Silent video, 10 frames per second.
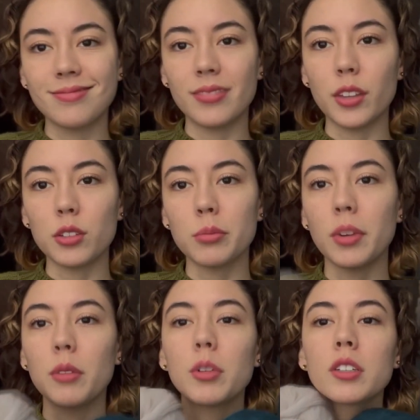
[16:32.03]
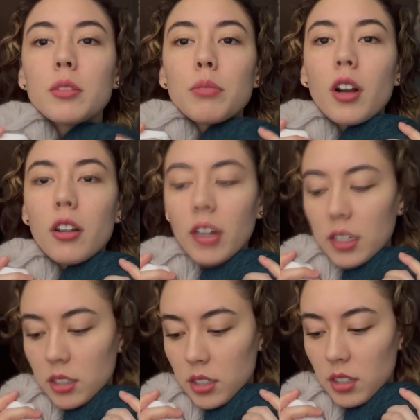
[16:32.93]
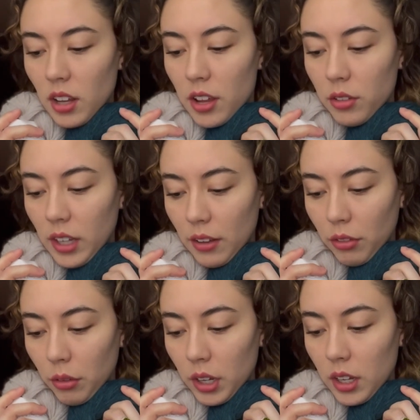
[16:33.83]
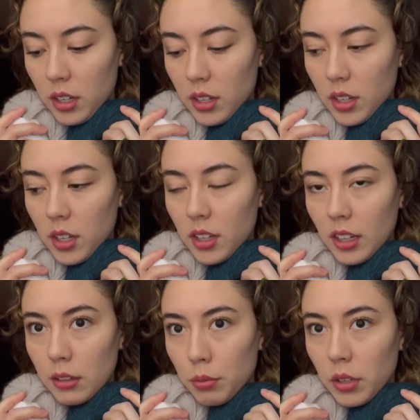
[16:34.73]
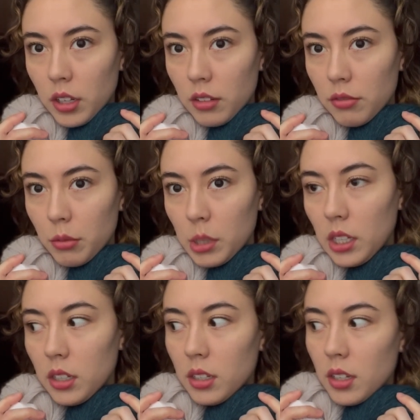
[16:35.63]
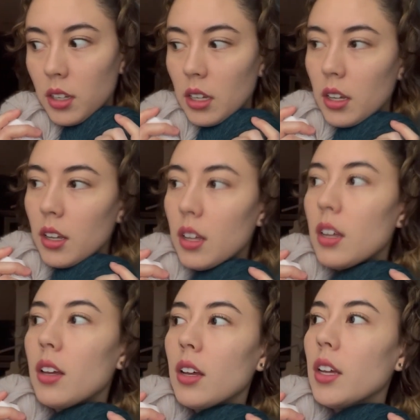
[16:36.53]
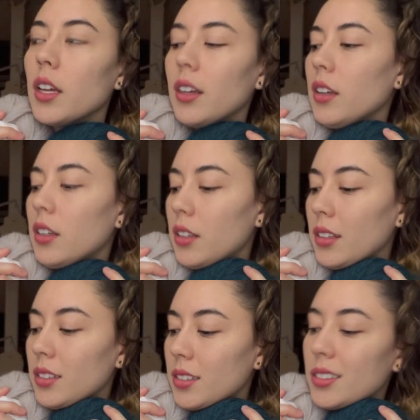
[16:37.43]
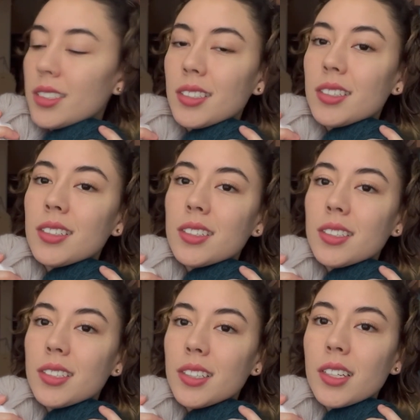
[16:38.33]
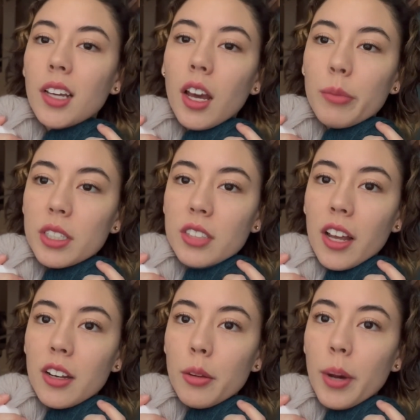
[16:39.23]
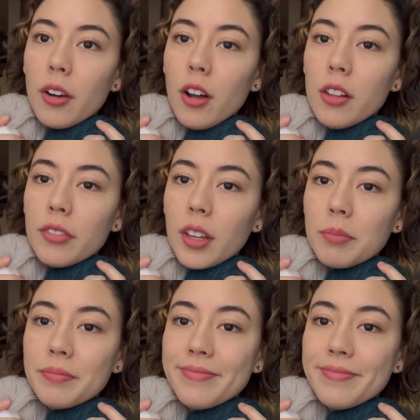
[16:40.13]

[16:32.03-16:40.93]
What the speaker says: Those are my works in progress. I only have 3. That's pretty good for me. And I'm excited about all of them.